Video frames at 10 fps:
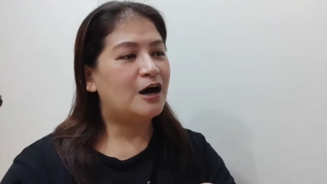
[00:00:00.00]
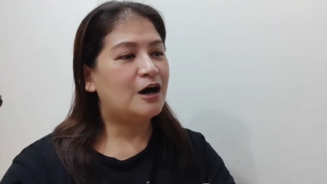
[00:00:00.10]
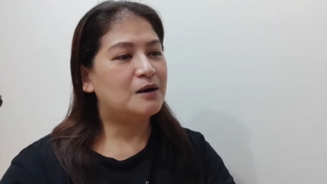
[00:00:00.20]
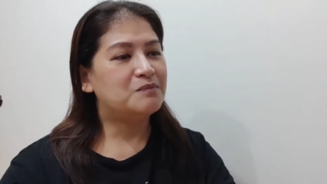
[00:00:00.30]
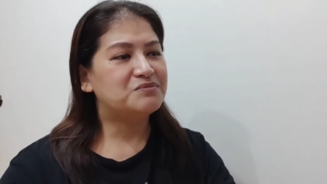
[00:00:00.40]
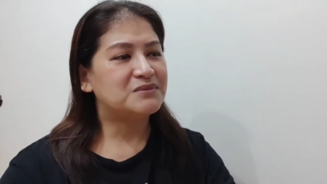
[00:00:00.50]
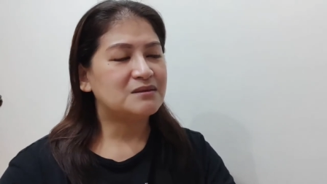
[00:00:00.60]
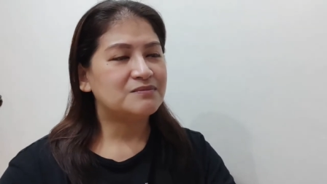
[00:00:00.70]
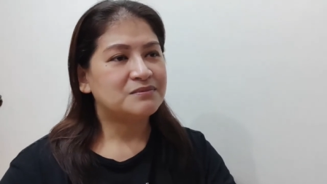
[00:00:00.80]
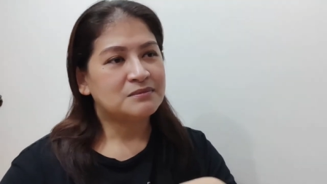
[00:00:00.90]
Um,
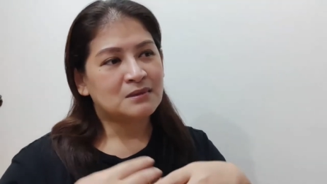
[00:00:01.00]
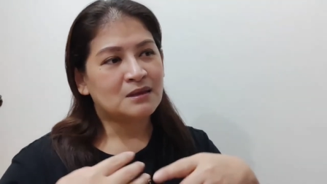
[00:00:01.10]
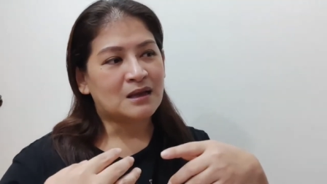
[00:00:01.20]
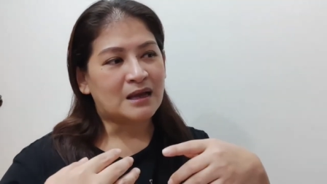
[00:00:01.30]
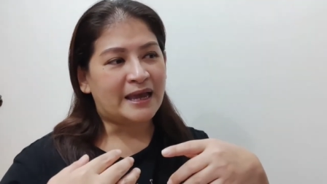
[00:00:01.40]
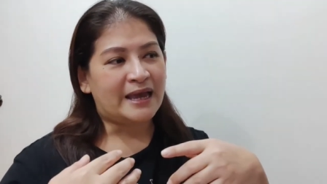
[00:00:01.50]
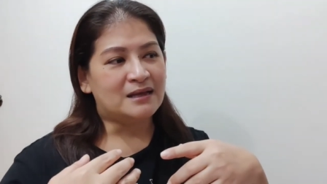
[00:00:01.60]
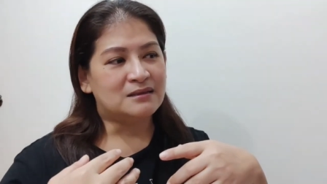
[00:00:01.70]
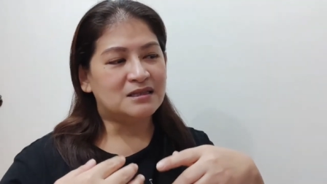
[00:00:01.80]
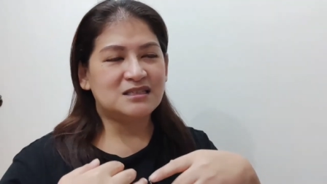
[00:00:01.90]

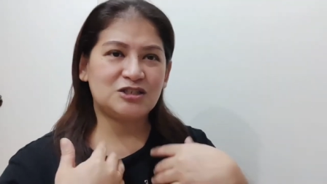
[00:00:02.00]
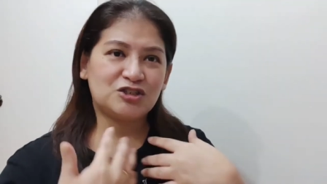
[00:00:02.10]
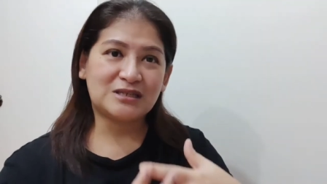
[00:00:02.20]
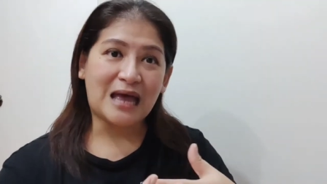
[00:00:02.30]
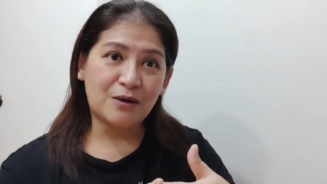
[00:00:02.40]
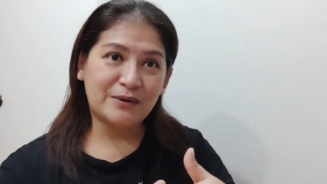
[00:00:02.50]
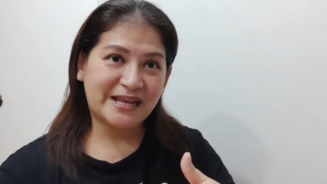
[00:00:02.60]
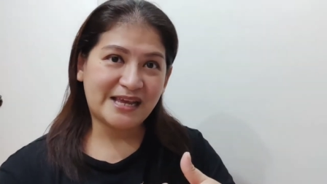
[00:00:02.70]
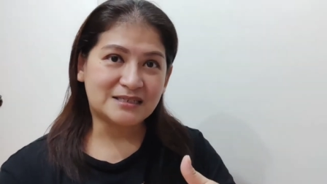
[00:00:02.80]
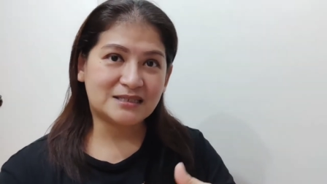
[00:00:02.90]
and this is just how
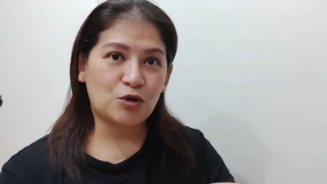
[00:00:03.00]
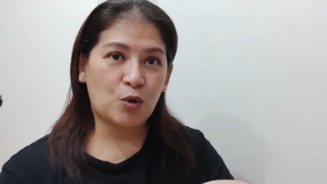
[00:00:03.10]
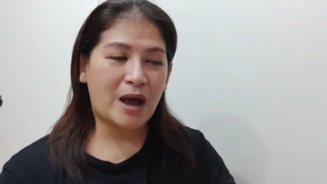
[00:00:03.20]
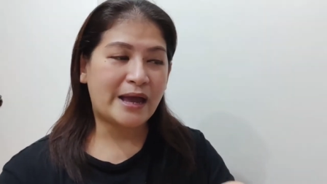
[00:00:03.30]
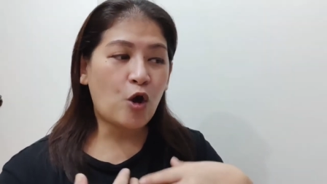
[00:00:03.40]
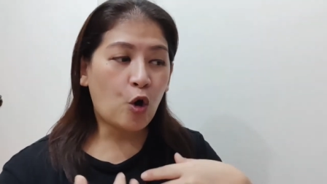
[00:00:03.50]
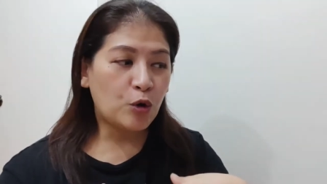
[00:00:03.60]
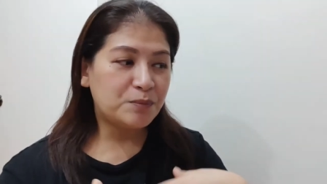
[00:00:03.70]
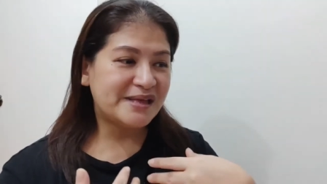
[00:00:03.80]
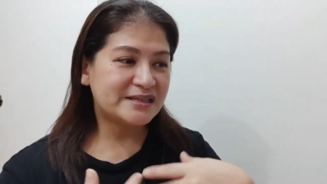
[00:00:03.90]
it is. So I
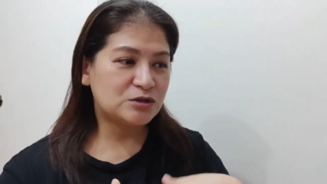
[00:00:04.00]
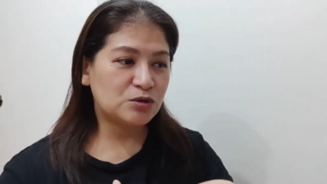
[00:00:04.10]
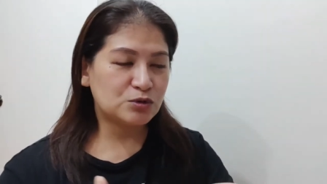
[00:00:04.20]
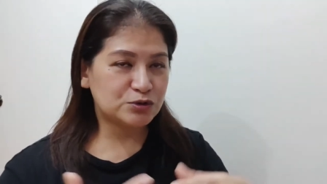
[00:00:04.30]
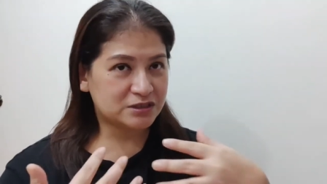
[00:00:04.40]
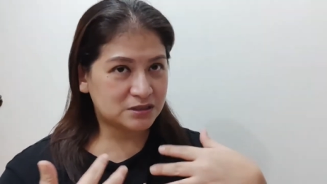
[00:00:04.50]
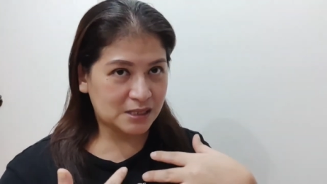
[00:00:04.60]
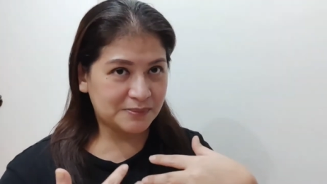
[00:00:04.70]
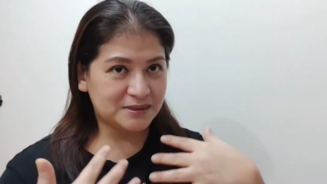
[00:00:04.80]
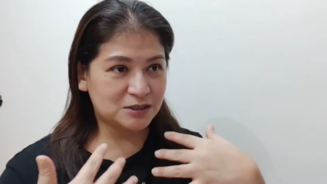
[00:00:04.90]
hope that, you know, those
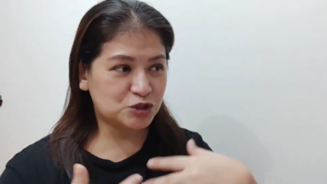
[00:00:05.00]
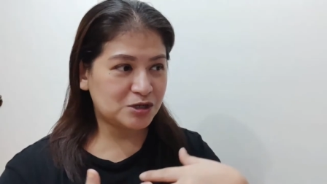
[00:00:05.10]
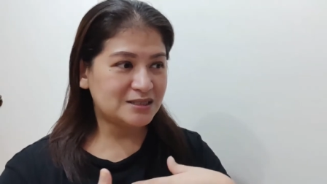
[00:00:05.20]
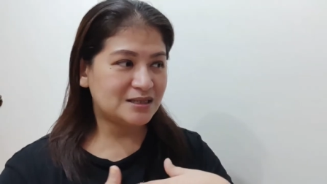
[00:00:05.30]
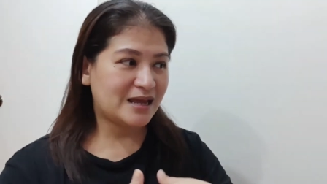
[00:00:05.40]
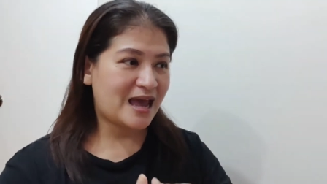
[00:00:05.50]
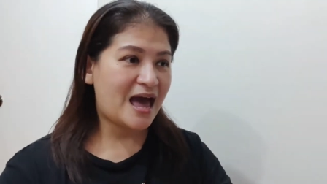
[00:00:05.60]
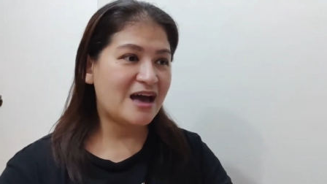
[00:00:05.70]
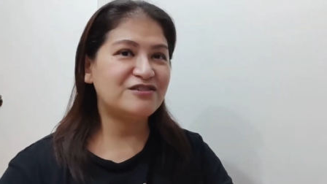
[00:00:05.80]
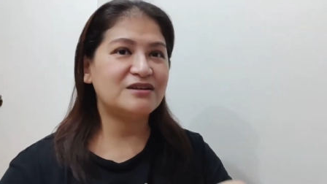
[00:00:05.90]
tips and tricks that I
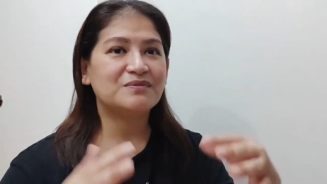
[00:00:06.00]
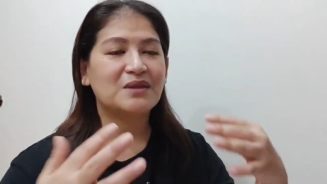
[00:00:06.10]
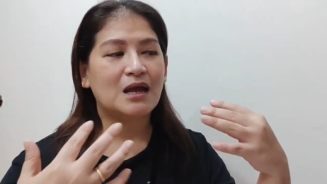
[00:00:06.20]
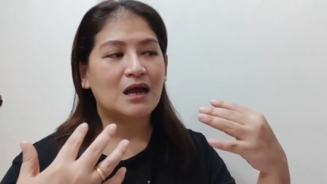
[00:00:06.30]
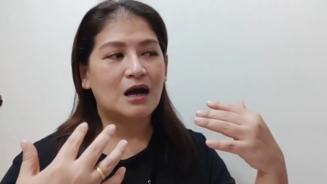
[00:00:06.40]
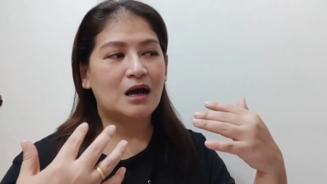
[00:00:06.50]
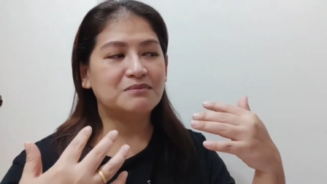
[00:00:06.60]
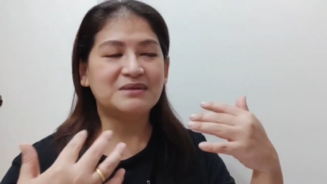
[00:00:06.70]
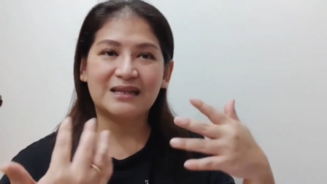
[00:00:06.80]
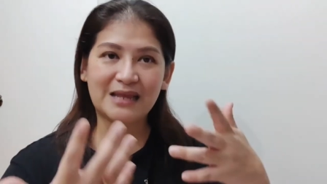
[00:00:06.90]
have
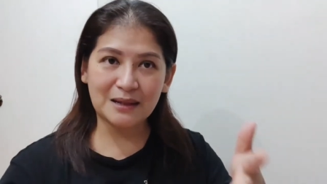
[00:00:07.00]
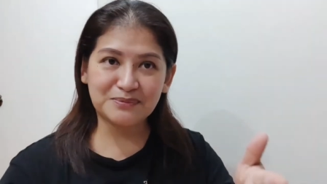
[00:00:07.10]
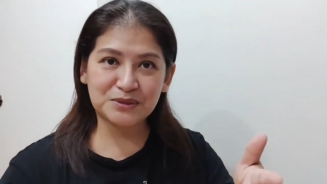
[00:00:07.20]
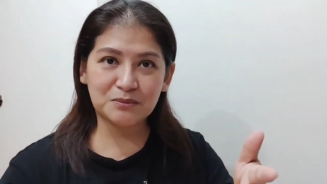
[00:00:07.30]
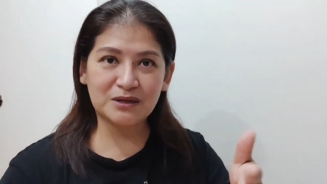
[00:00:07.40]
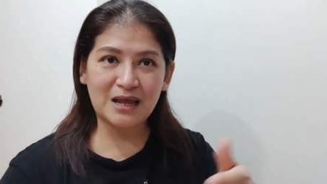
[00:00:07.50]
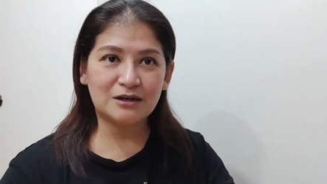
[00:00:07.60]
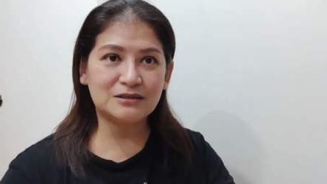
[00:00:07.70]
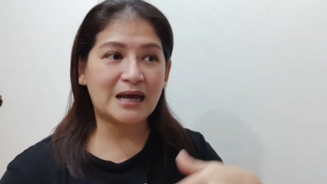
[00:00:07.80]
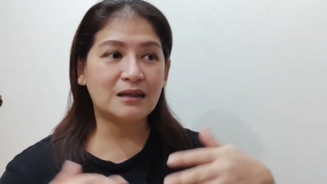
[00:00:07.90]
um, can help someone out.